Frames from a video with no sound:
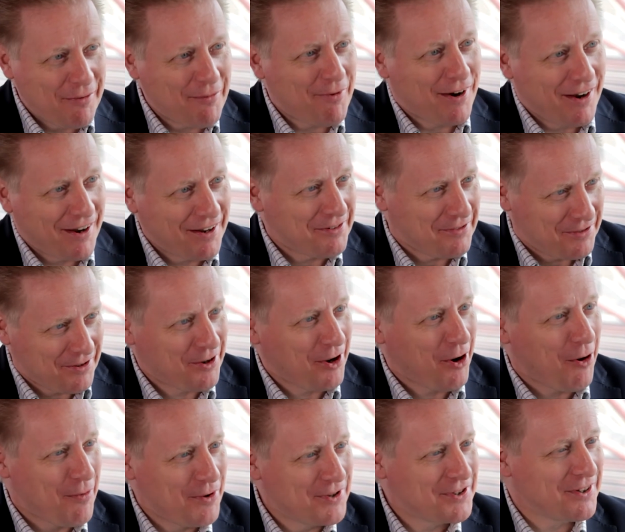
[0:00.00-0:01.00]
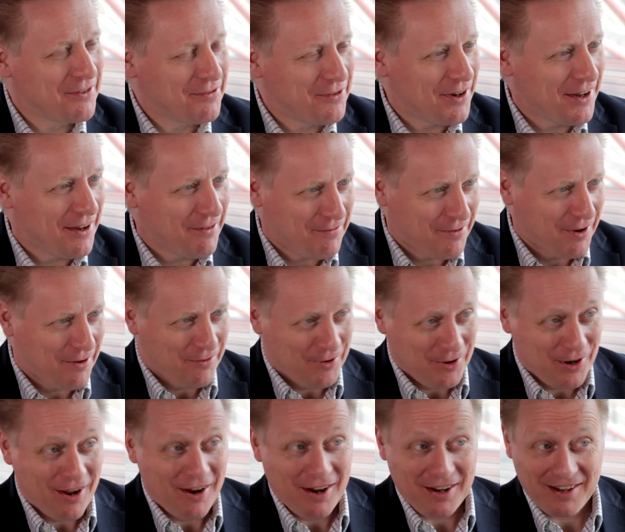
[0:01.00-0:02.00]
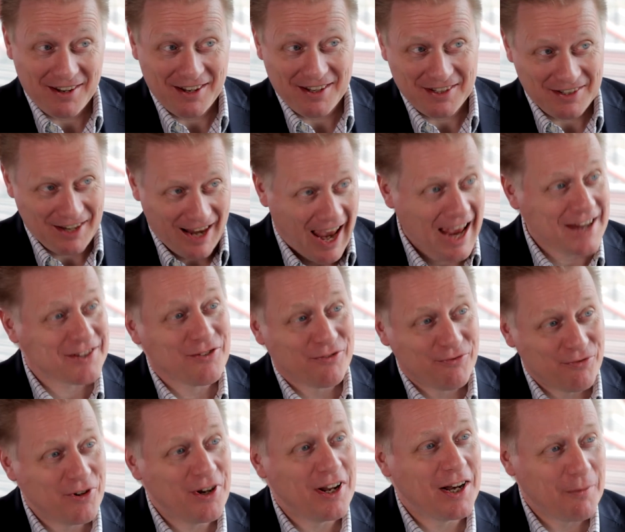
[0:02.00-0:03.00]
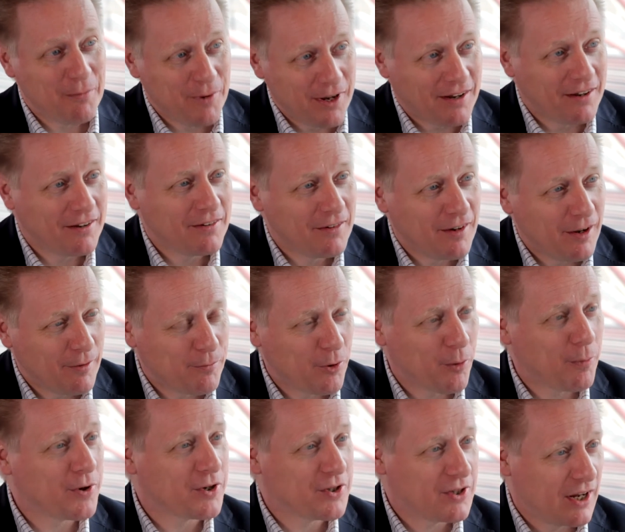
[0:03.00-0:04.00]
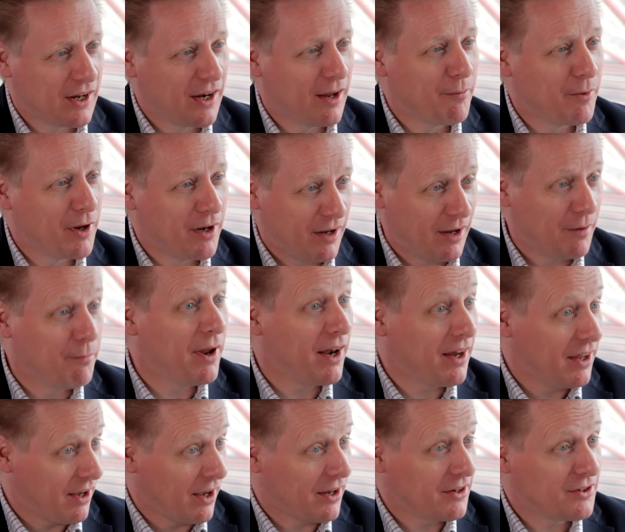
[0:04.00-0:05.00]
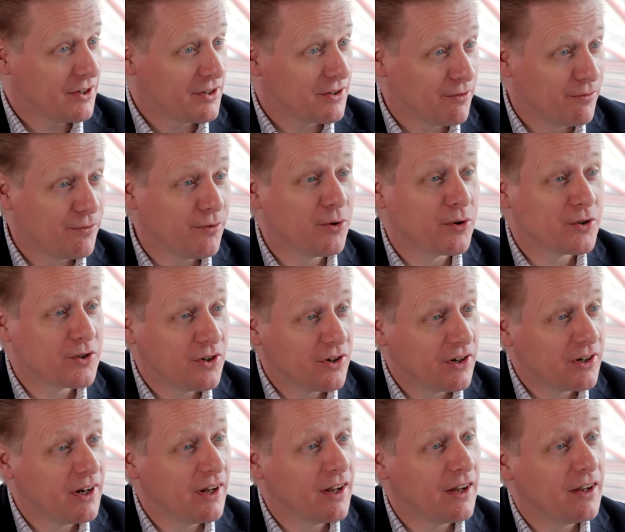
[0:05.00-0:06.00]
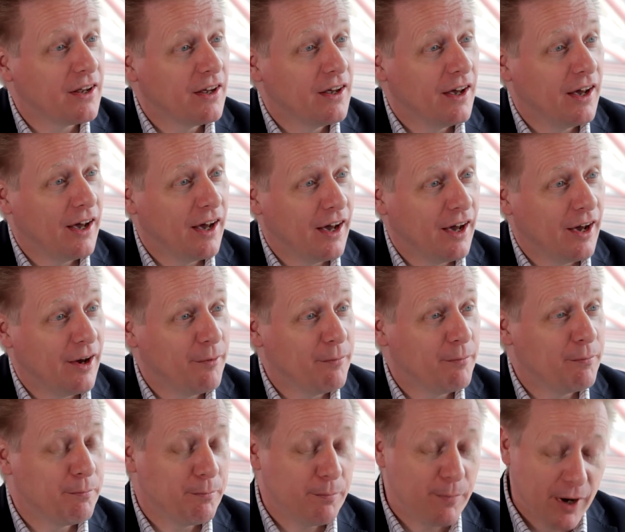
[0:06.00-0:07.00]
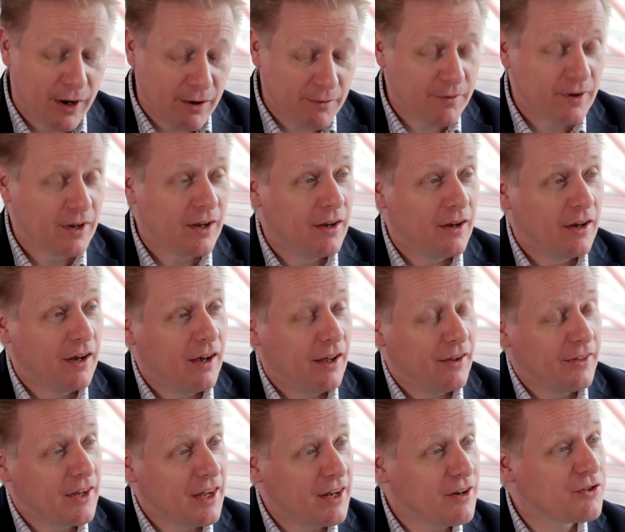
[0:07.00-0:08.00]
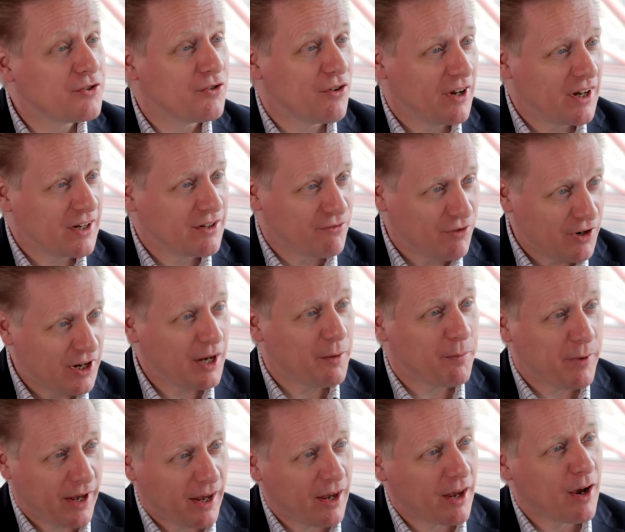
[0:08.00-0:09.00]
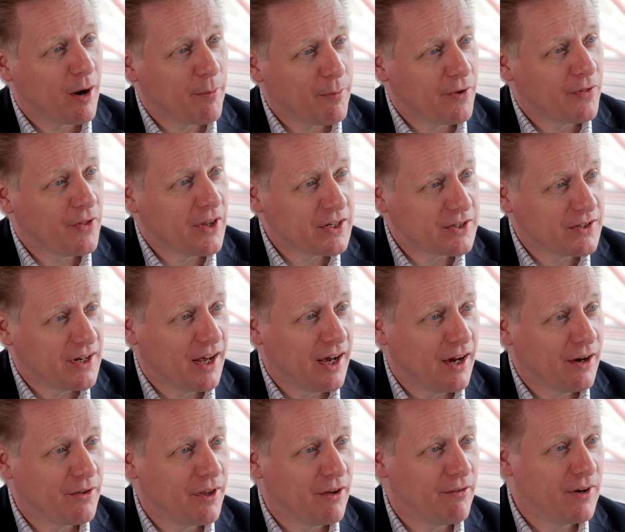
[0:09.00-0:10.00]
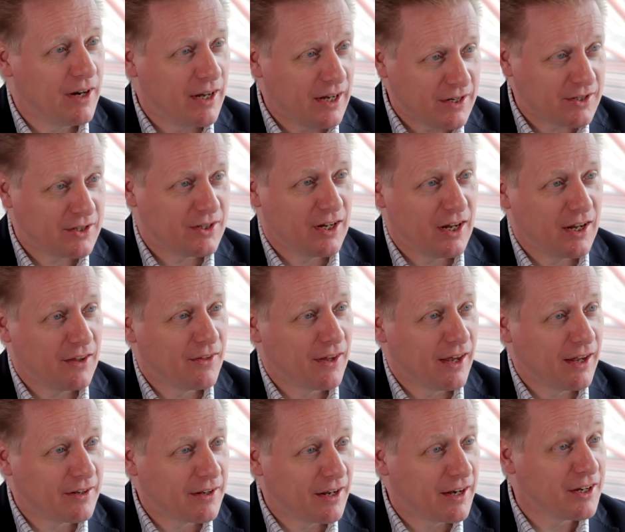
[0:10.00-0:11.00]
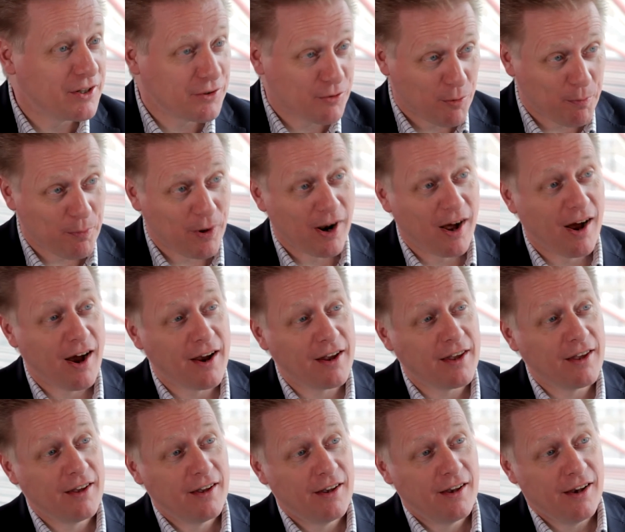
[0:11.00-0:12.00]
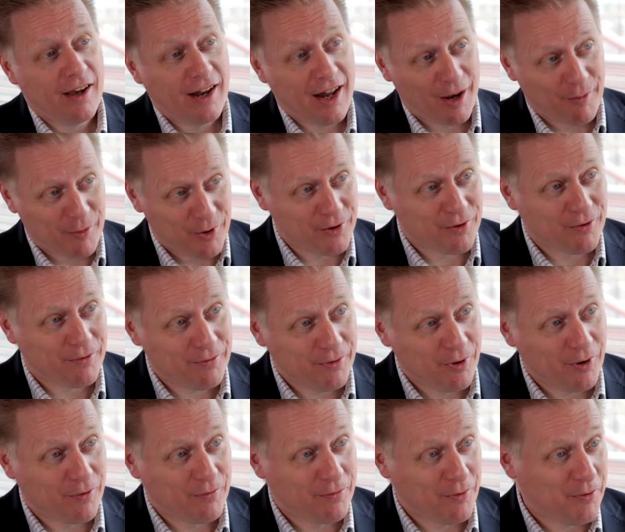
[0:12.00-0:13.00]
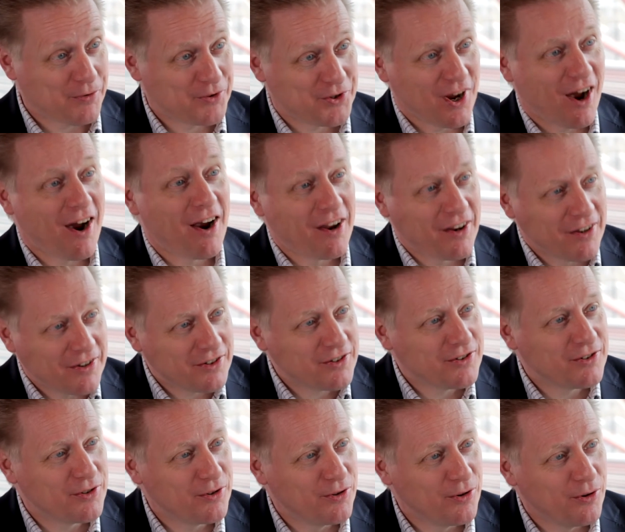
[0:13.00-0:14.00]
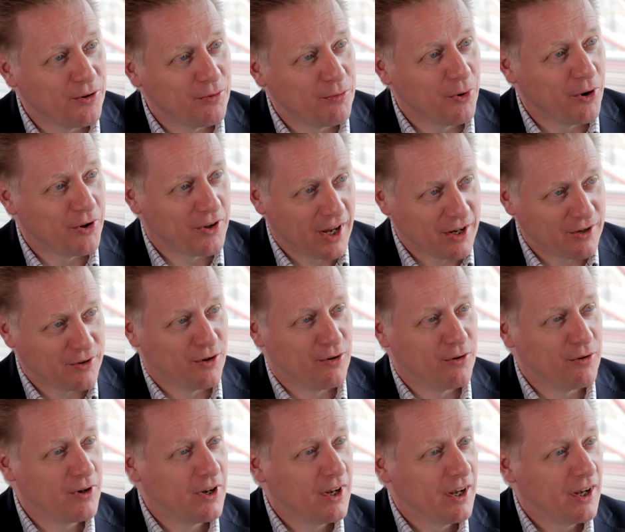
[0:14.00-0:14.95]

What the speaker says: my comments, if you like. It hasn't really been a proper CLM in many cases, unfortunately. But the industry is really picking up on this now. They're really seeing that they need to apply an element of science to what they do